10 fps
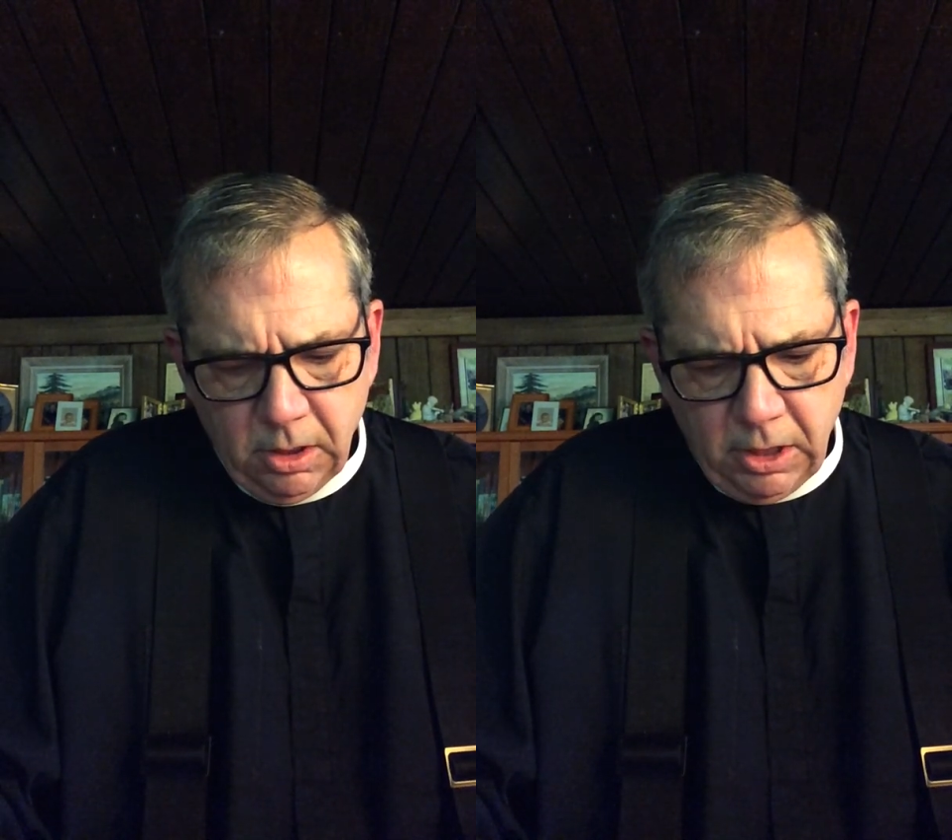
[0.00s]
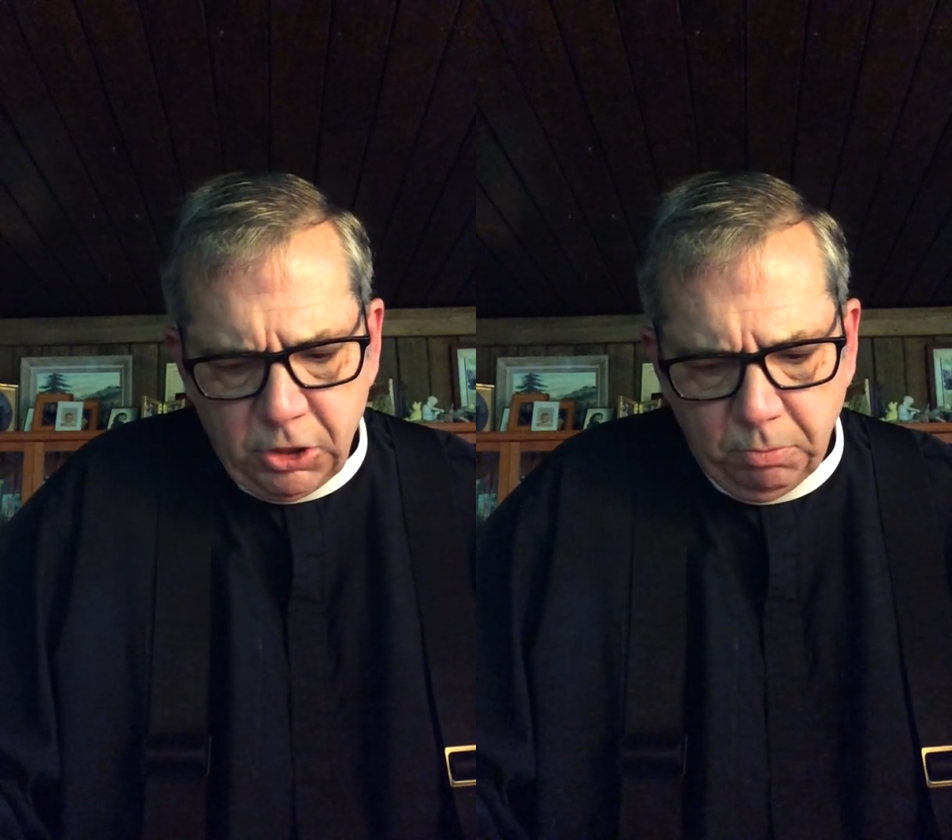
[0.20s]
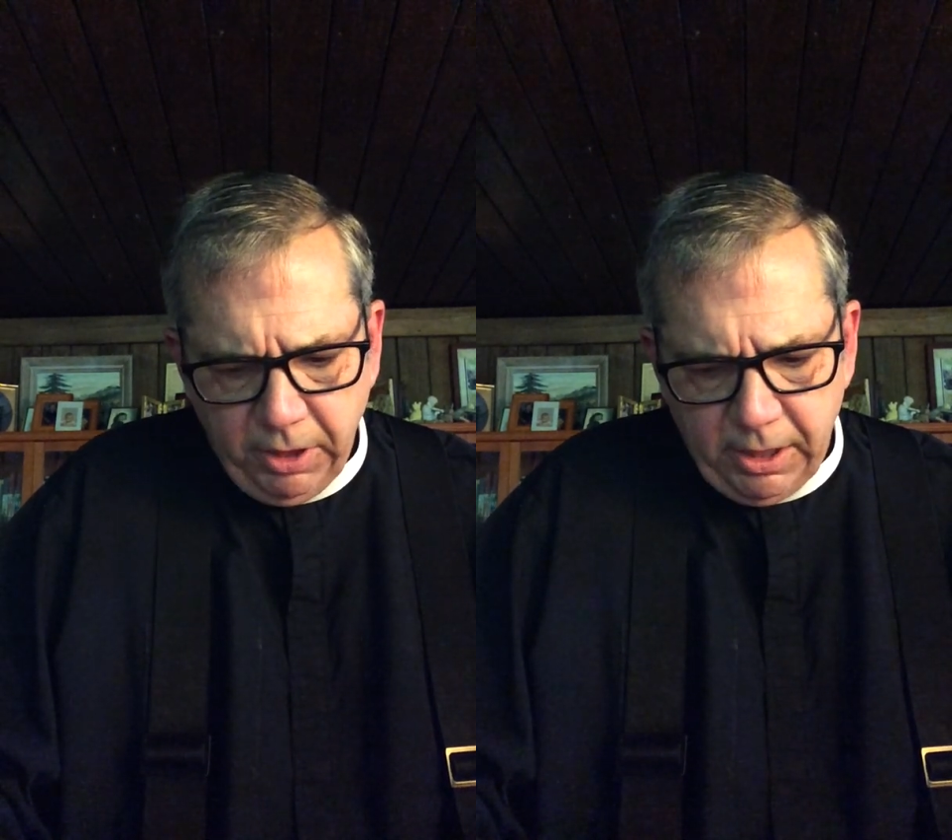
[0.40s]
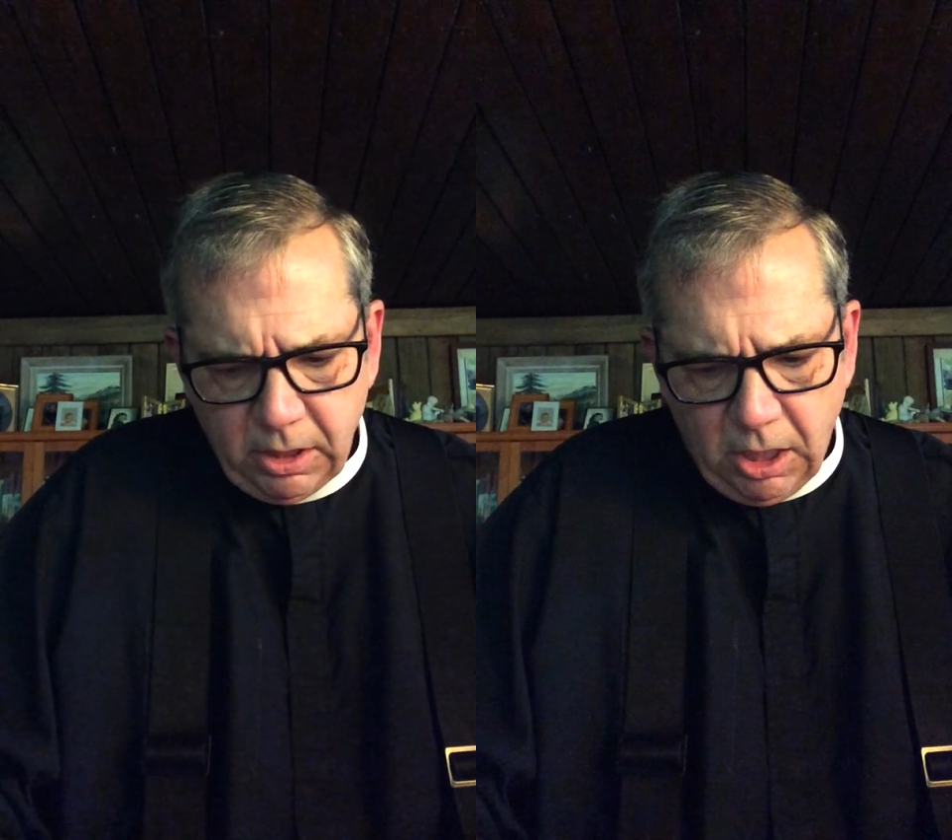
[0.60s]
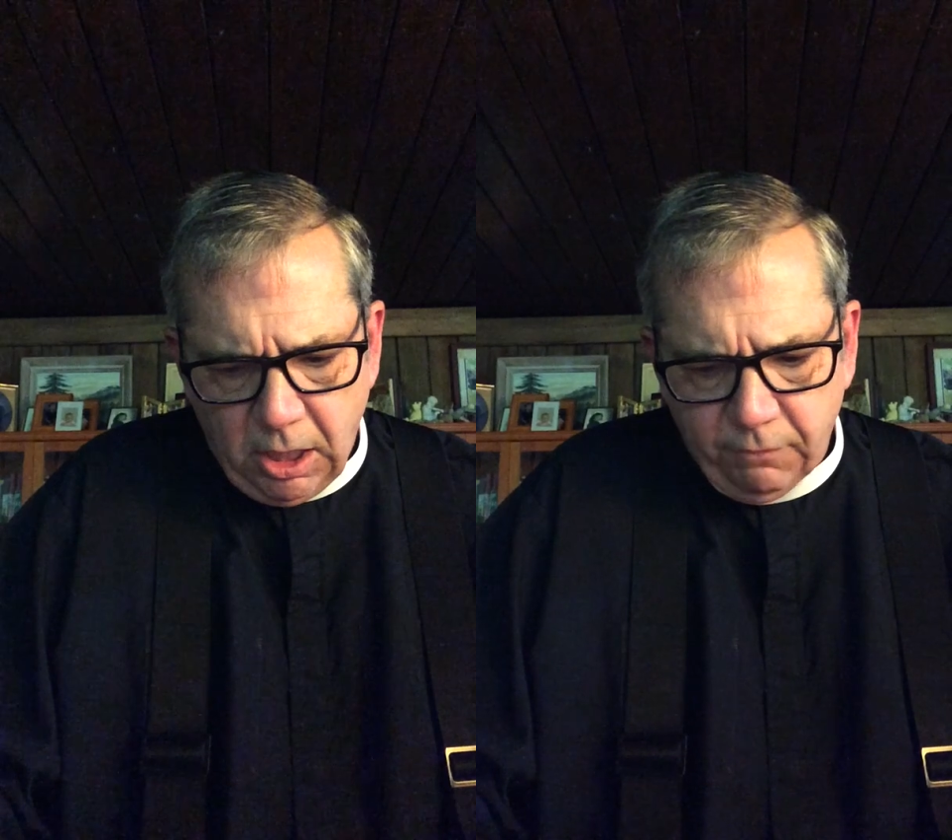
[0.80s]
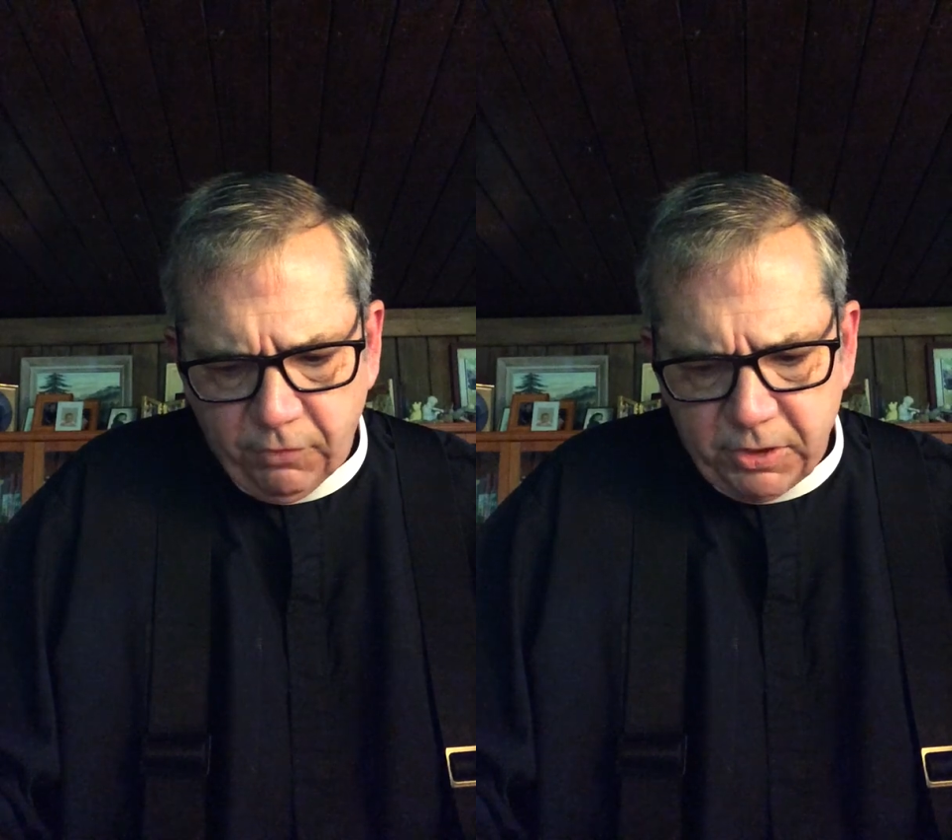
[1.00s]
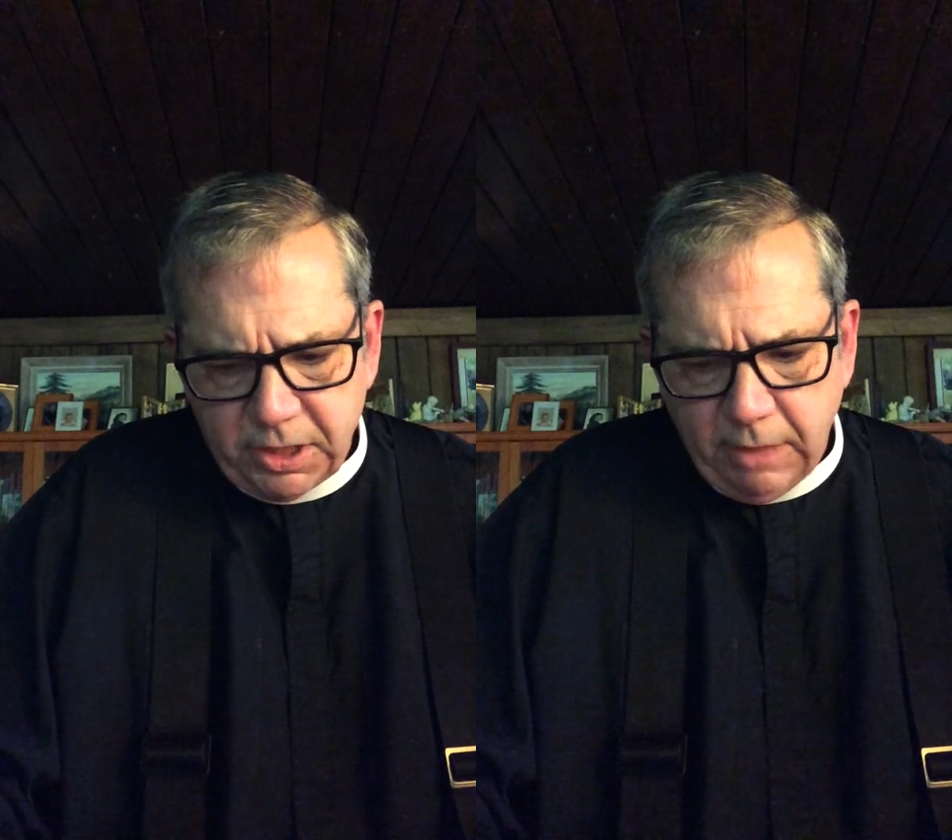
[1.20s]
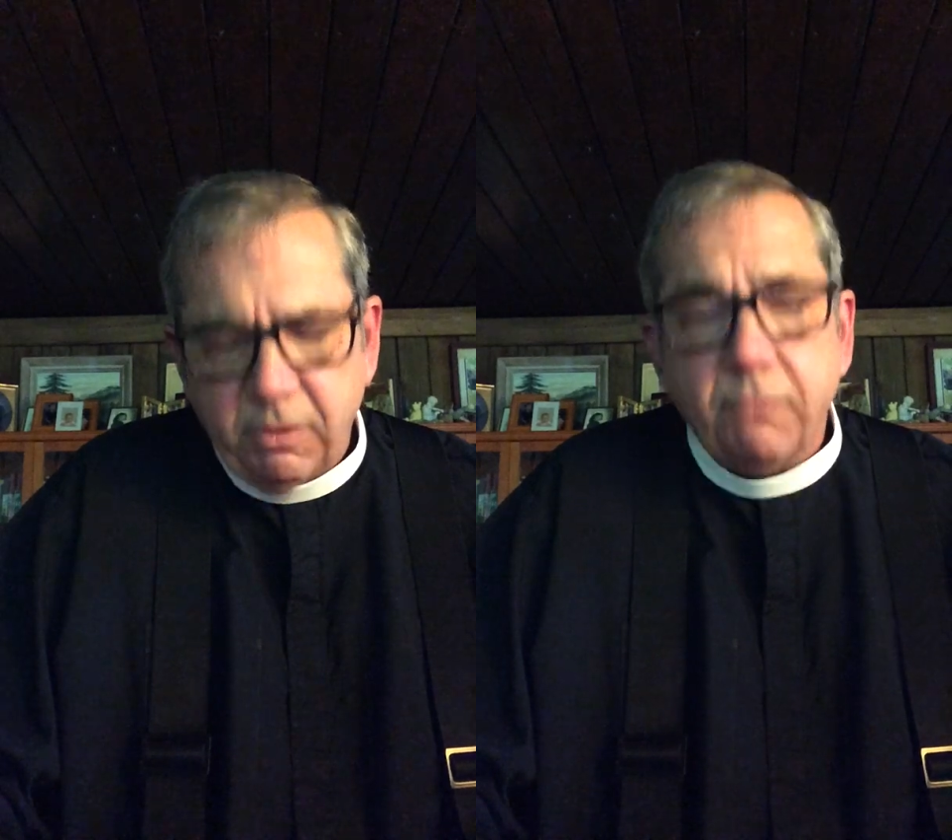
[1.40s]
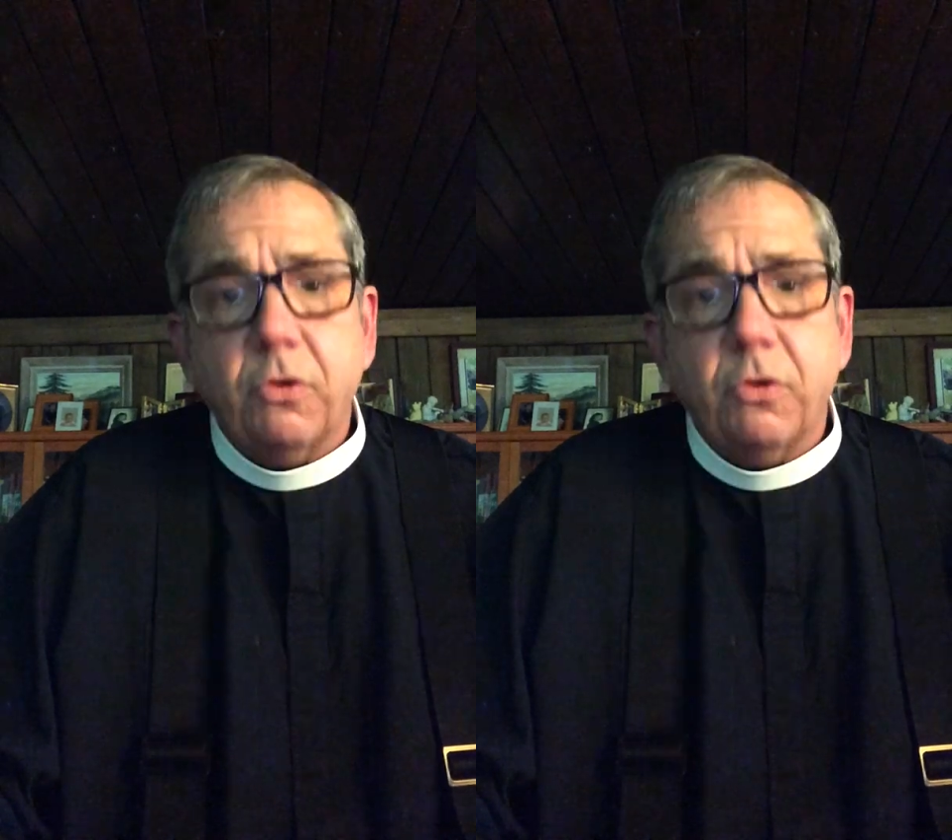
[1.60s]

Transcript: as you plead to God for the safety